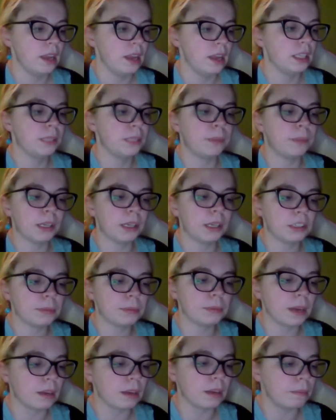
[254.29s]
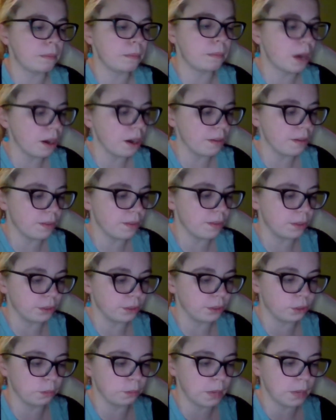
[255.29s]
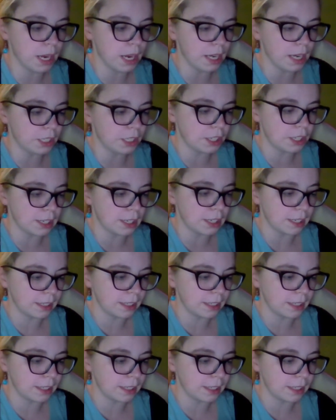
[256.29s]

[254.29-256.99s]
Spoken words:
SpongeBob, Marvel, Jumanji.